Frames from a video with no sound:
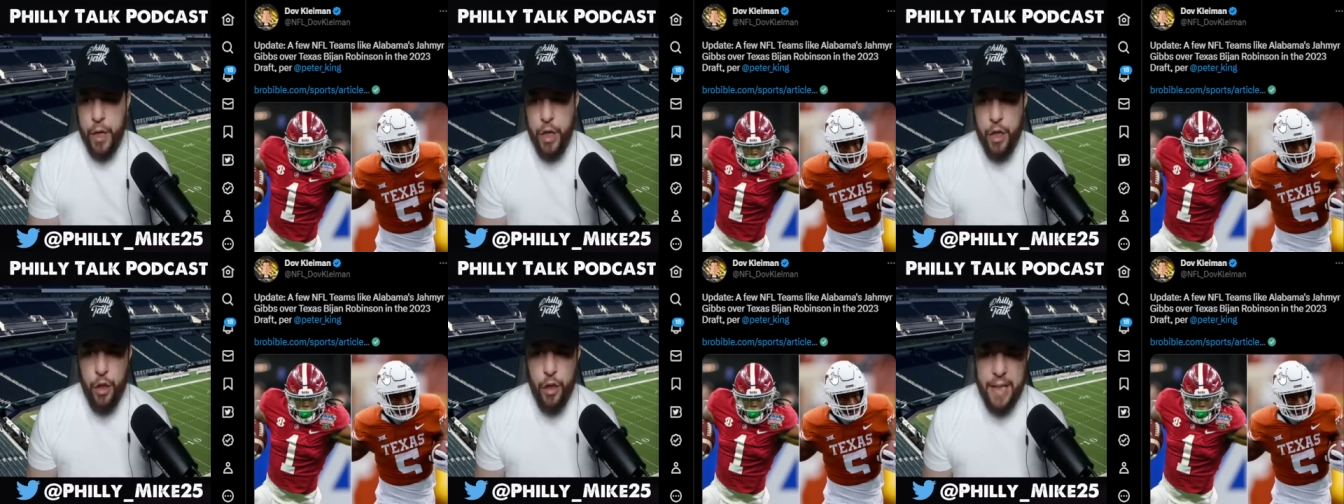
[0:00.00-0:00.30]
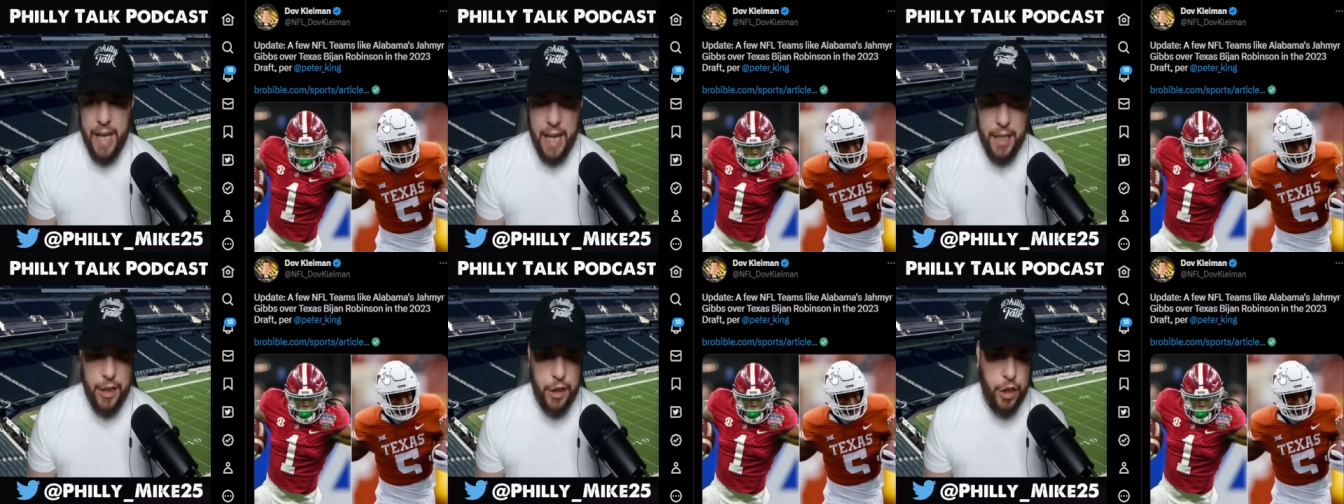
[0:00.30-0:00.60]
you
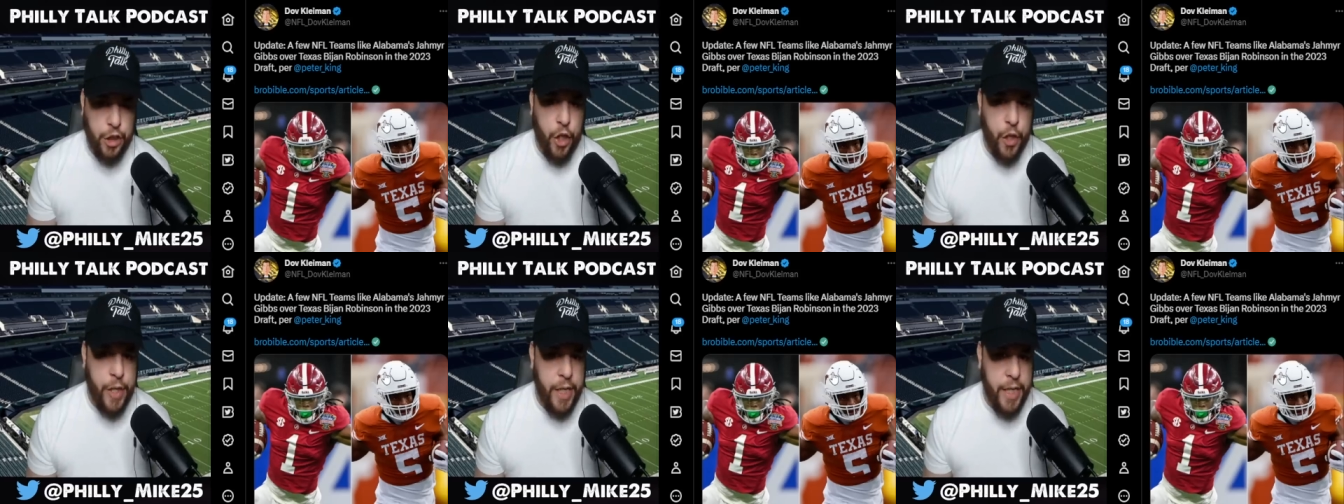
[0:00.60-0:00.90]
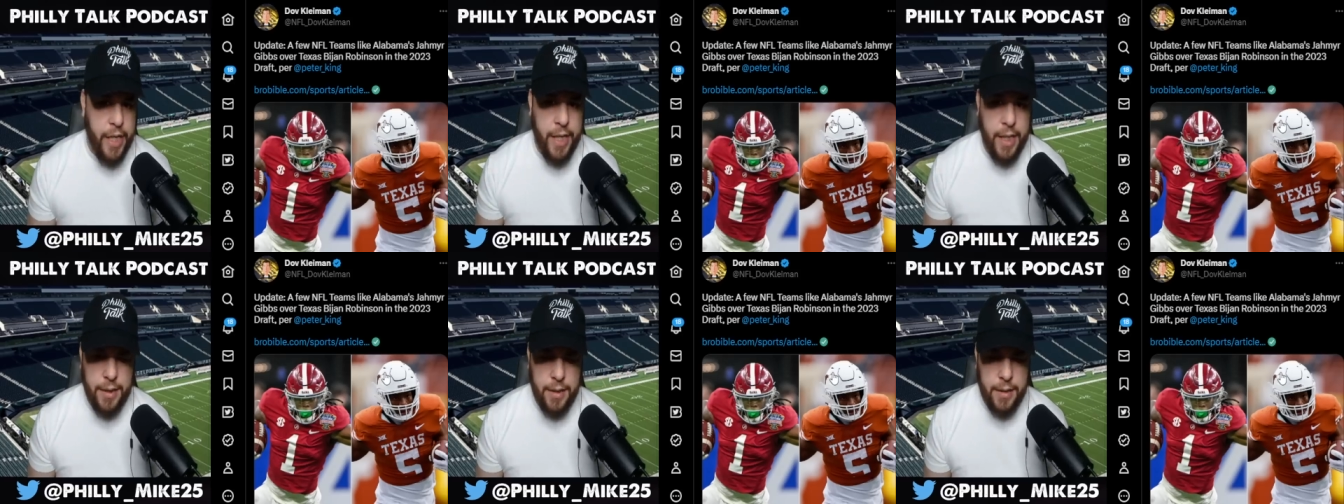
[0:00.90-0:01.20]
look at
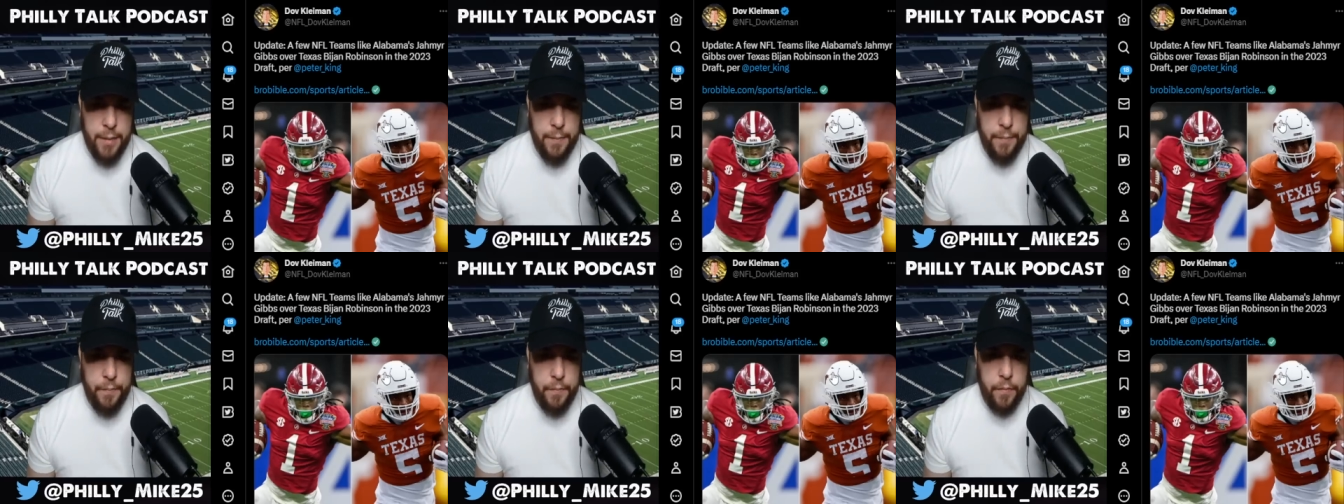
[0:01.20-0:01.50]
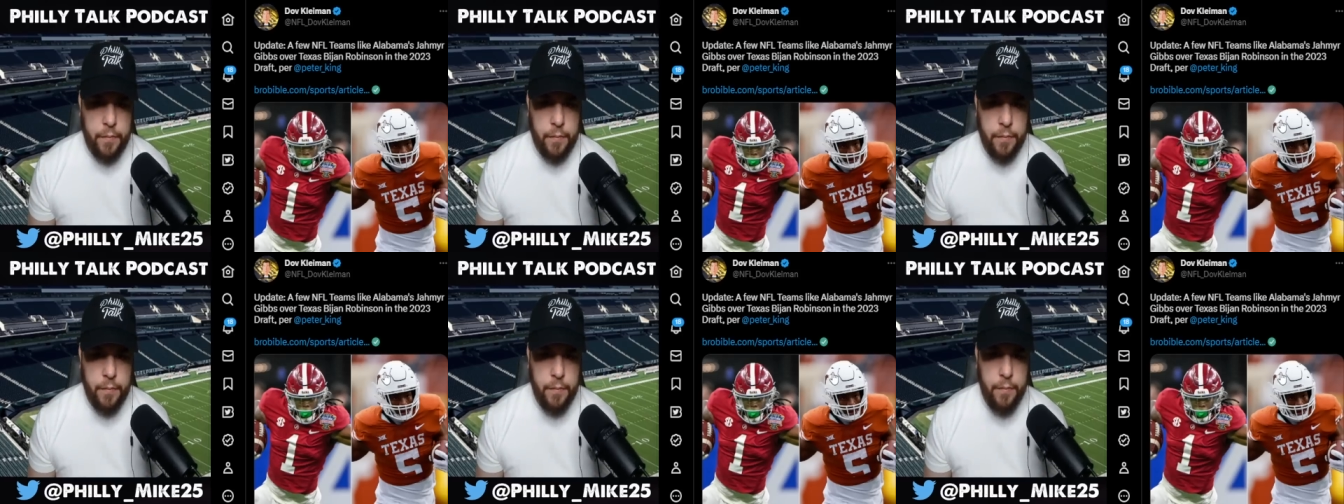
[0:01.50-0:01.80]
sturdiness
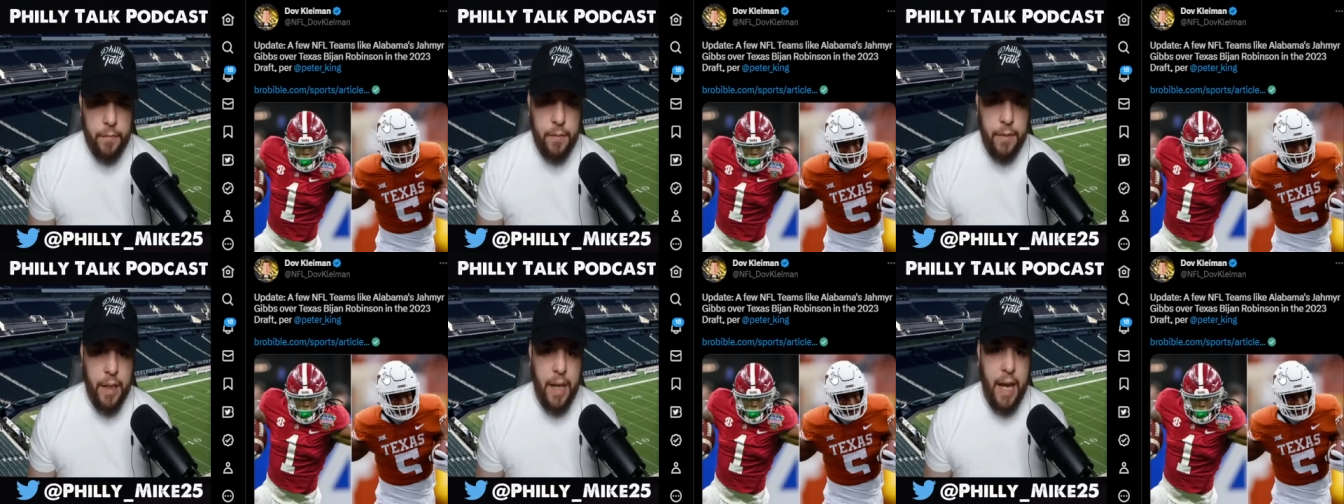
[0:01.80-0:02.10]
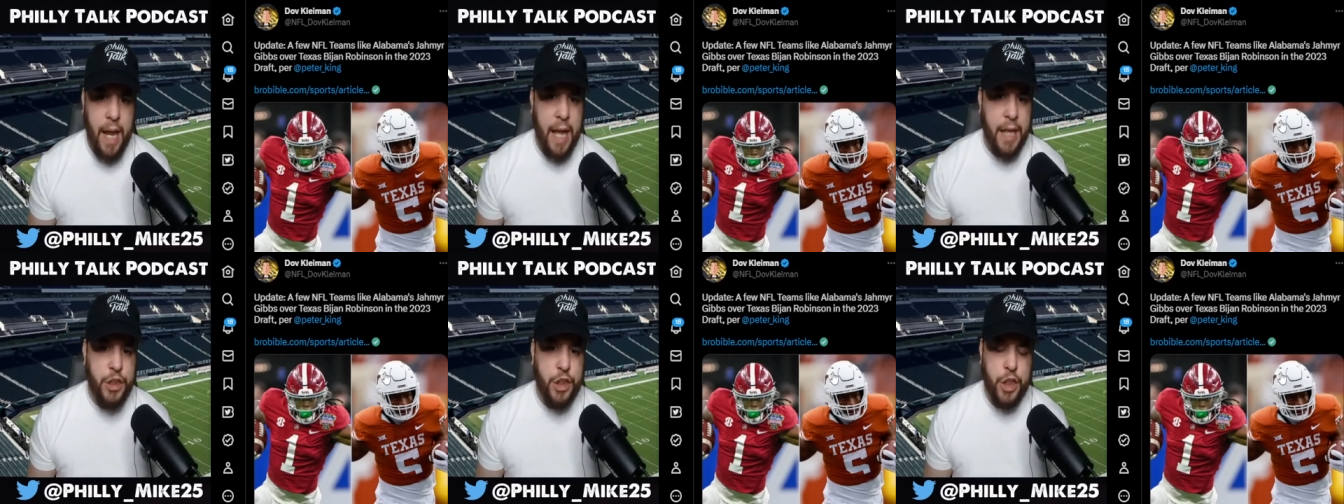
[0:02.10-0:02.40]

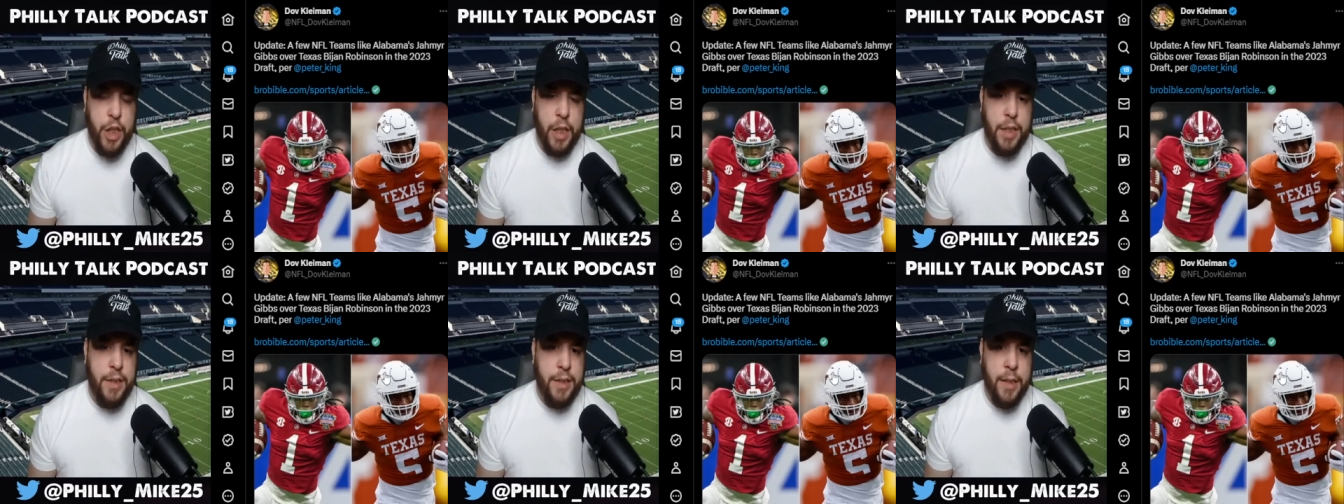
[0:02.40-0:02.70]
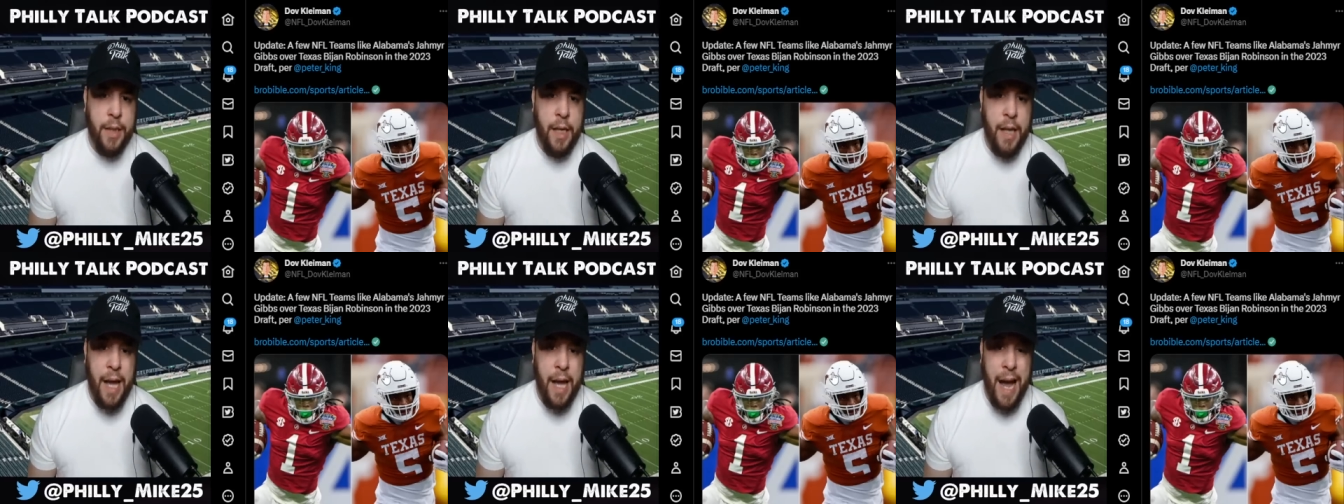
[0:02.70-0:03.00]
and just
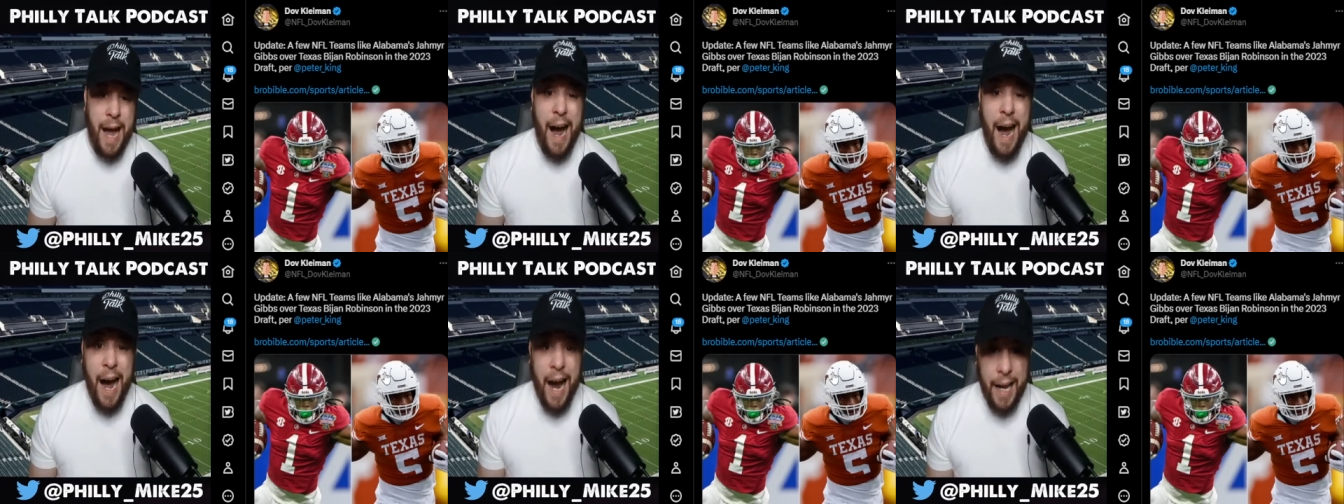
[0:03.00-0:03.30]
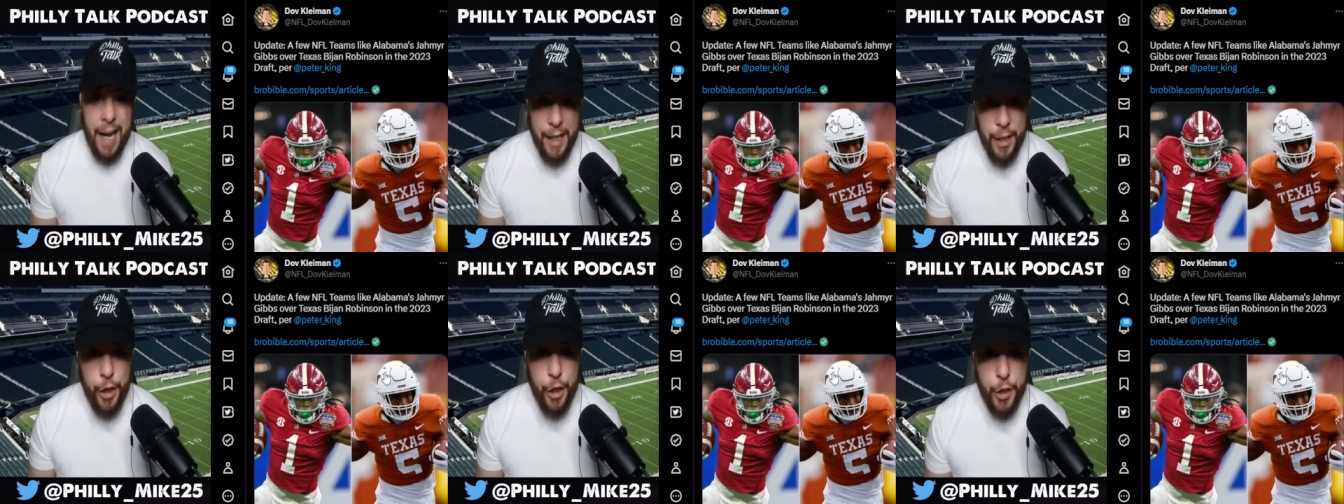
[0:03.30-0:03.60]

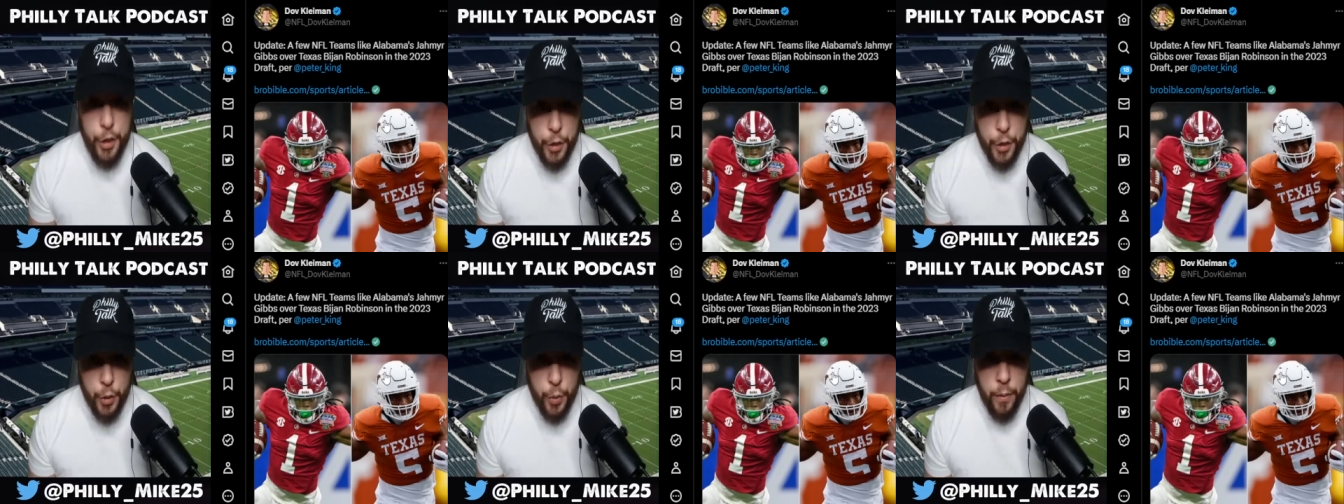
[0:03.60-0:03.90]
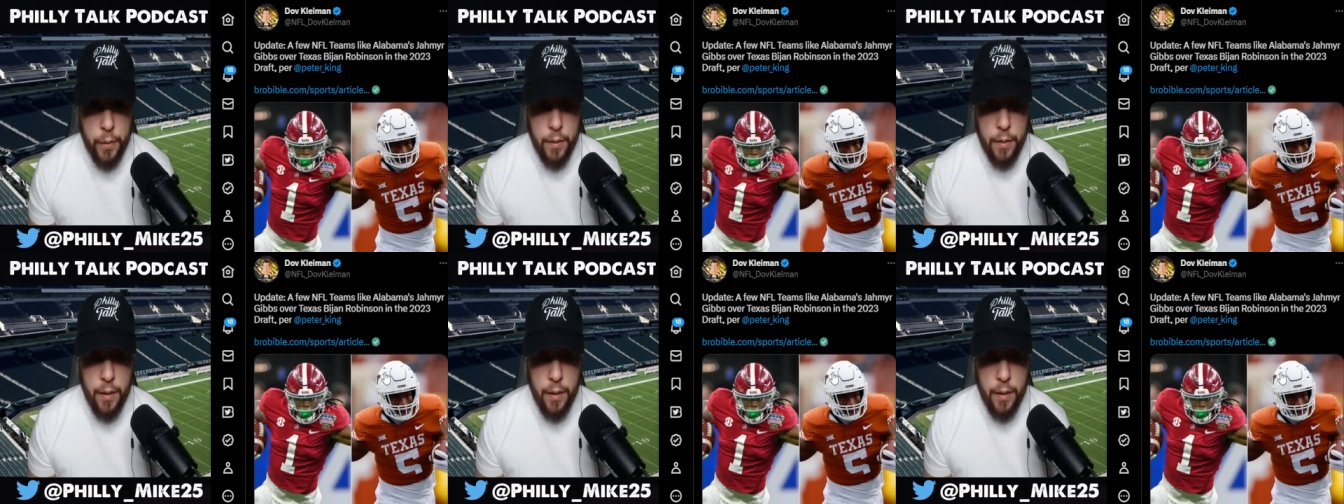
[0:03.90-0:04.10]
IQ,